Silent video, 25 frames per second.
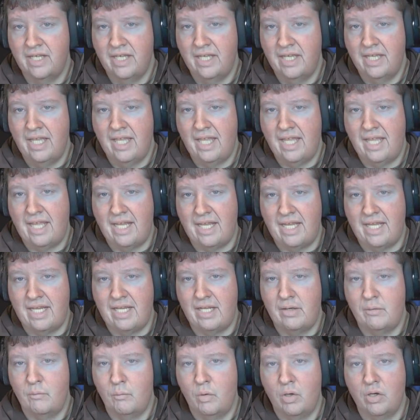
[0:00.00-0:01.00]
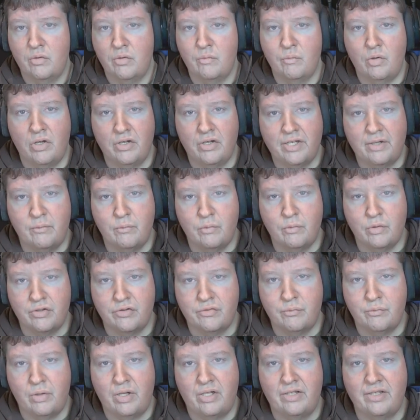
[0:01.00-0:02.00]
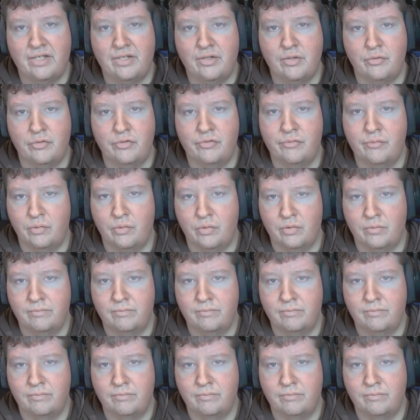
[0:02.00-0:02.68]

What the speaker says: and Water Walking works while in ghost form,